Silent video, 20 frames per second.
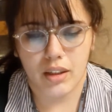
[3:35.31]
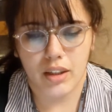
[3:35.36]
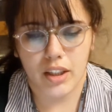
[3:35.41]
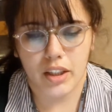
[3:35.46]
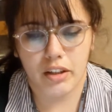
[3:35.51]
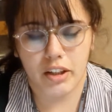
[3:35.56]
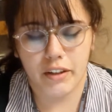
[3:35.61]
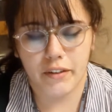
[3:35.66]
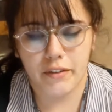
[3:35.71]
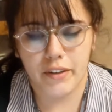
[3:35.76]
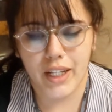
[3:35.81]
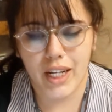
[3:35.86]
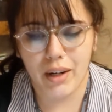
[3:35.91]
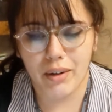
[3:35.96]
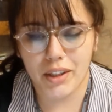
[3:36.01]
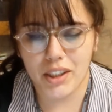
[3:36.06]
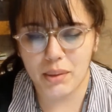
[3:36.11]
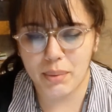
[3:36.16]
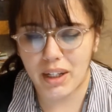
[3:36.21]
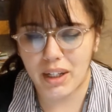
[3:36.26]
There were
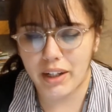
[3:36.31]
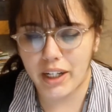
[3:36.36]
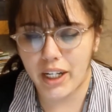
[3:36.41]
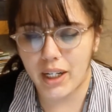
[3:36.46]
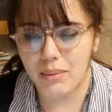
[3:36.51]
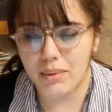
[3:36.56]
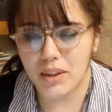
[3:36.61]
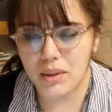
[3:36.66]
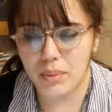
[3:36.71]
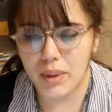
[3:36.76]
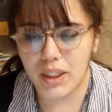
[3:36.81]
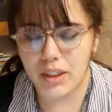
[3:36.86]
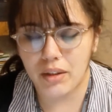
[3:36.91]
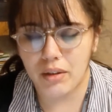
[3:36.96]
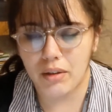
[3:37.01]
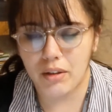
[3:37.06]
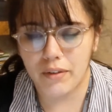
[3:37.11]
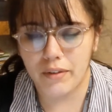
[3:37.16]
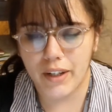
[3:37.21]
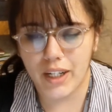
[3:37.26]
flowers about him, sweet
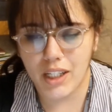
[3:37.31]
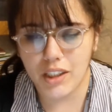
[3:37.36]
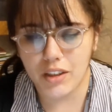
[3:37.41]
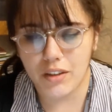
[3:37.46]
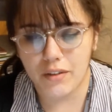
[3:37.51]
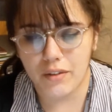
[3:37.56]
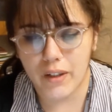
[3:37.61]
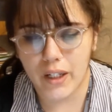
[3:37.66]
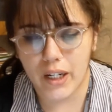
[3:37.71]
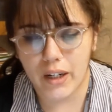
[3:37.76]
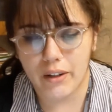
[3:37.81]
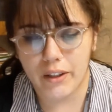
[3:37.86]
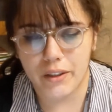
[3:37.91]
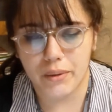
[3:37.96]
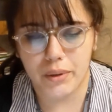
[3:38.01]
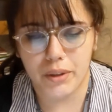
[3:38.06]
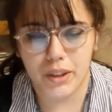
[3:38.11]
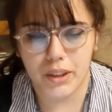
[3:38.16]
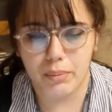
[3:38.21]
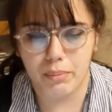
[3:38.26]
old-fashioned flowers
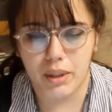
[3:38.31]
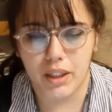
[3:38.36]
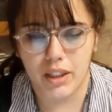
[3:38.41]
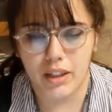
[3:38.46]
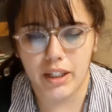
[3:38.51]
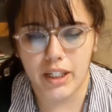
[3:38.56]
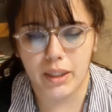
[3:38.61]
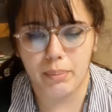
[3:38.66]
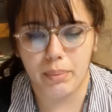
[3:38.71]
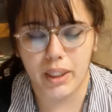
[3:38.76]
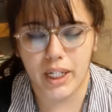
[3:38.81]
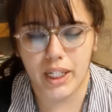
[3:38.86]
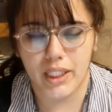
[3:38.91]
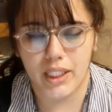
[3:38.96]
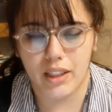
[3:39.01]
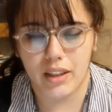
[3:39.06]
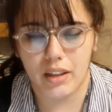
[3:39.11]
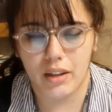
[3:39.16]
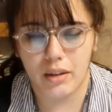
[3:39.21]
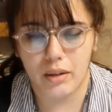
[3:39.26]
which his mother had
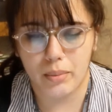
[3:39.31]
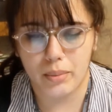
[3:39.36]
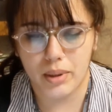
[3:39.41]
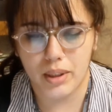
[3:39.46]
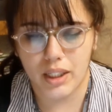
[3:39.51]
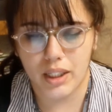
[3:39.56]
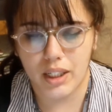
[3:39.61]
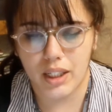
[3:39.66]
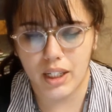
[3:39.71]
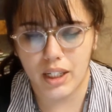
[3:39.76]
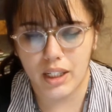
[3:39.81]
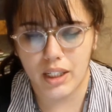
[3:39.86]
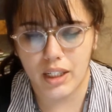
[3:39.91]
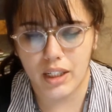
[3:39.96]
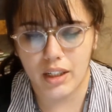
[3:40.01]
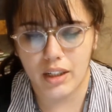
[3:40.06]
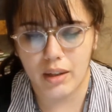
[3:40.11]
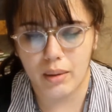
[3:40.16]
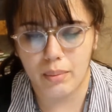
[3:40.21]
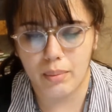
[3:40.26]
planted in the homestead
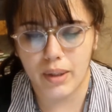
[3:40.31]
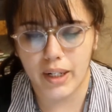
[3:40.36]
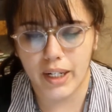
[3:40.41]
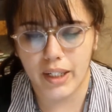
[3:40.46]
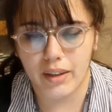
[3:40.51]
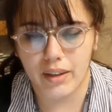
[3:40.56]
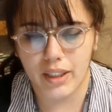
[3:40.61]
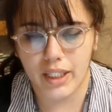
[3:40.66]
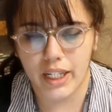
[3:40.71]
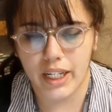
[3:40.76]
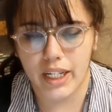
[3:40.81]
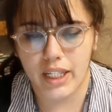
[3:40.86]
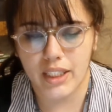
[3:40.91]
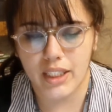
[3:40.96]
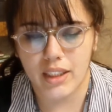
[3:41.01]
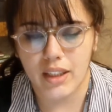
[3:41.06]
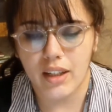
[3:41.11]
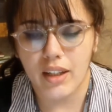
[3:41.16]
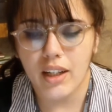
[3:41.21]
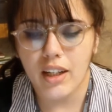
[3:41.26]
garden in her bridal
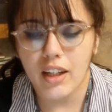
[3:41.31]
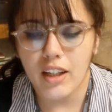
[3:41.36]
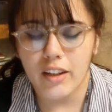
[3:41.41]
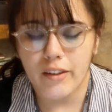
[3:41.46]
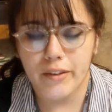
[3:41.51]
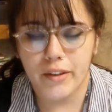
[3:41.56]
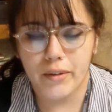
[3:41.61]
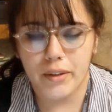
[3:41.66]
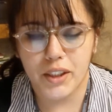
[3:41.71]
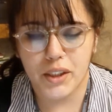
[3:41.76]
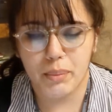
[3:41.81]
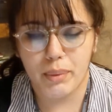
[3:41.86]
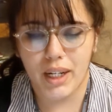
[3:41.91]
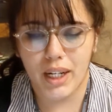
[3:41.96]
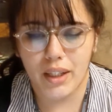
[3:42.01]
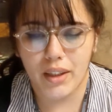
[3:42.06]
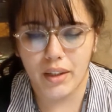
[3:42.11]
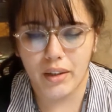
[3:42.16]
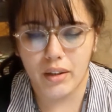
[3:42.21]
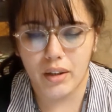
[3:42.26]
days, and for which
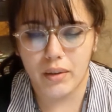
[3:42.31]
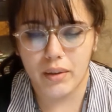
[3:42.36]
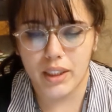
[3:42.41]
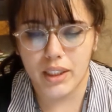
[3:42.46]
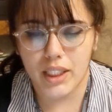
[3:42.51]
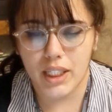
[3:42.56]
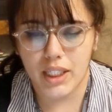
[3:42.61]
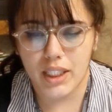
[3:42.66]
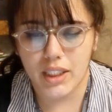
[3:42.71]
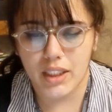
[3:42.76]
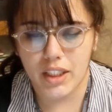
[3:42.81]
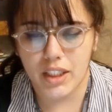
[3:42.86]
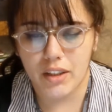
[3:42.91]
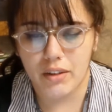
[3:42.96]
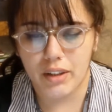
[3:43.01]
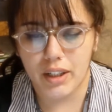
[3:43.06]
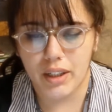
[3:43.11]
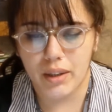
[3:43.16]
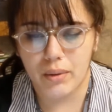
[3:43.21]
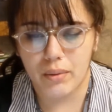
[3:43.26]
Matthew always had a
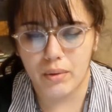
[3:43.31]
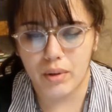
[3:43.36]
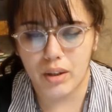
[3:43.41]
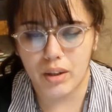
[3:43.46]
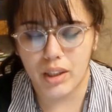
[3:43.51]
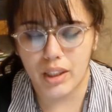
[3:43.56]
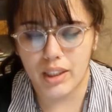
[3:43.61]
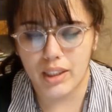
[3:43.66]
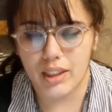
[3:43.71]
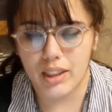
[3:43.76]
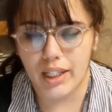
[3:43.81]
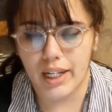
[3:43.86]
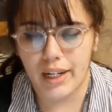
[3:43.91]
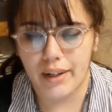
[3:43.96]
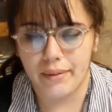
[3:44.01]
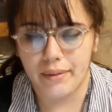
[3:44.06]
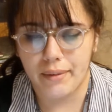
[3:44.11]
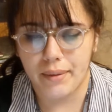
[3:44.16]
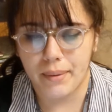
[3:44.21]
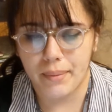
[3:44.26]
secret, wordless
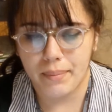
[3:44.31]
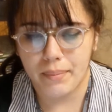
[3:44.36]
love.